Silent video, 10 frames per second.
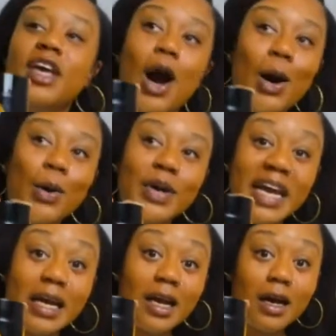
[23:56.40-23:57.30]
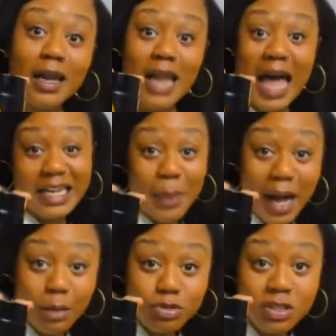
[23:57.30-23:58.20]
be holding
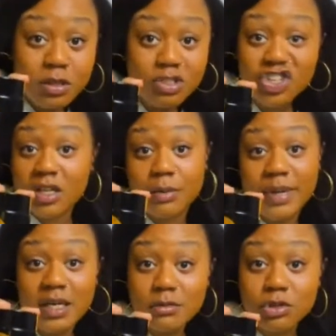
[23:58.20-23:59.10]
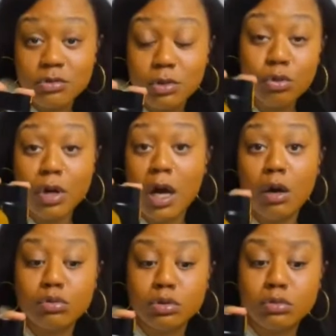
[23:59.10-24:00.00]
lollipops, jelly beans. Who
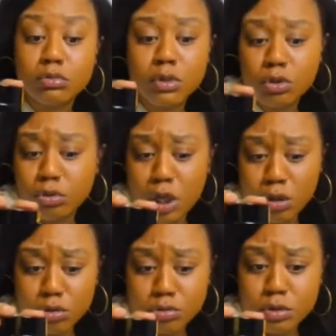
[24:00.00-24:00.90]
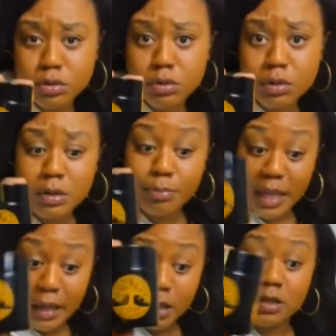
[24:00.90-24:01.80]
knows? Who knows?
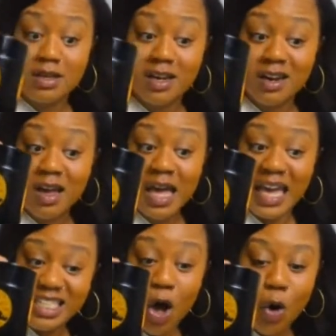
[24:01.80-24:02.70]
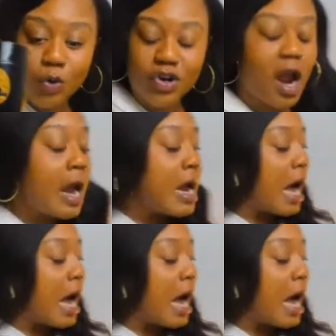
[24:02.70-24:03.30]
But it's a holder.